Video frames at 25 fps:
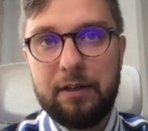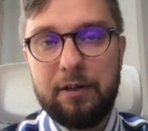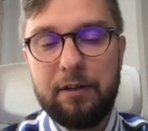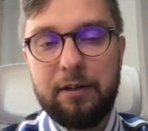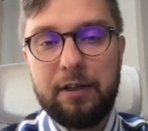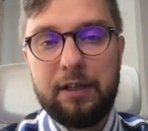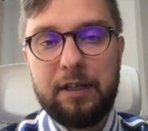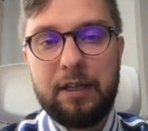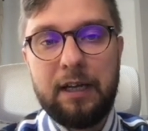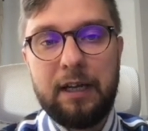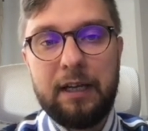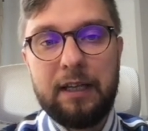
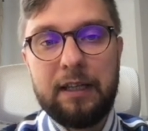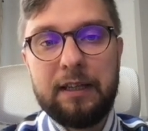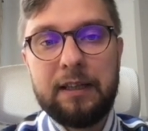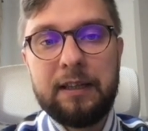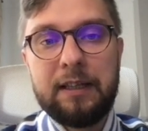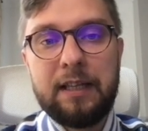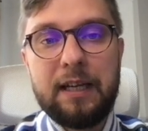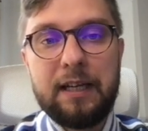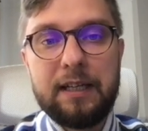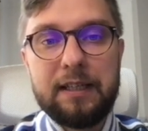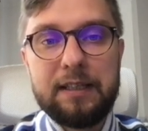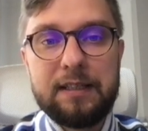Okay,
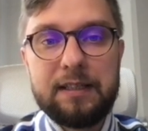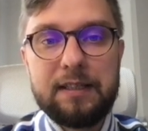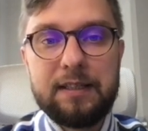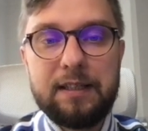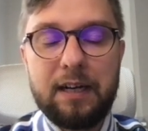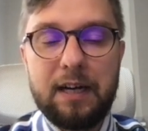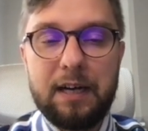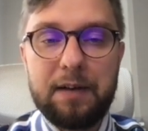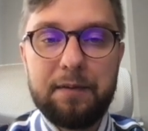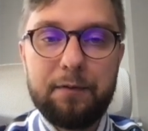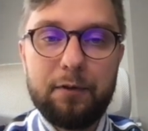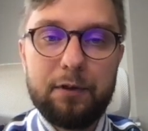next
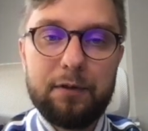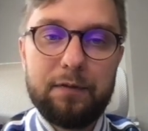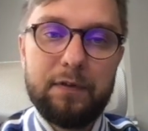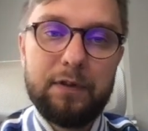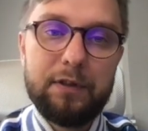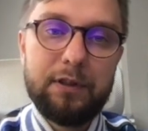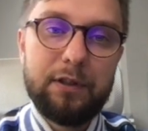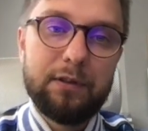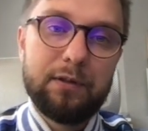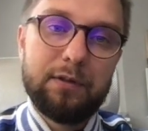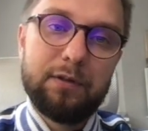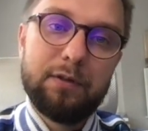time what
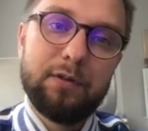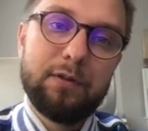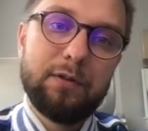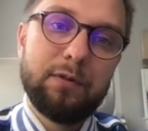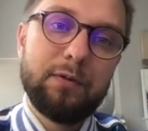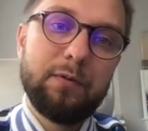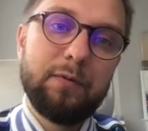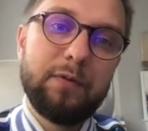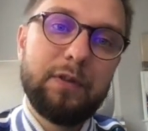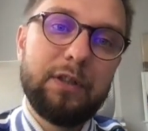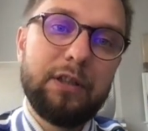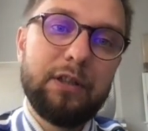we need to
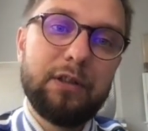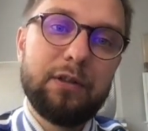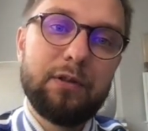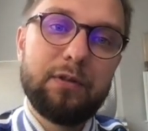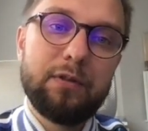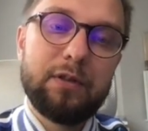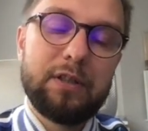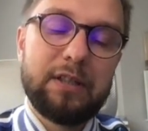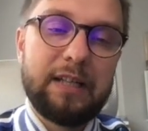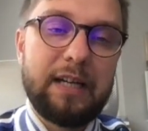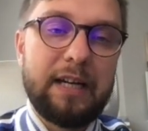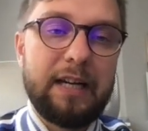do, we need
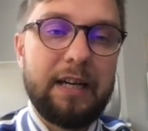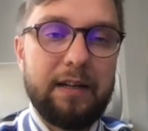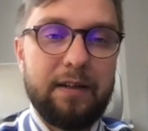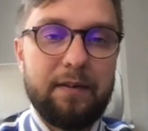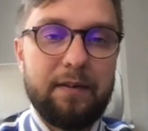to say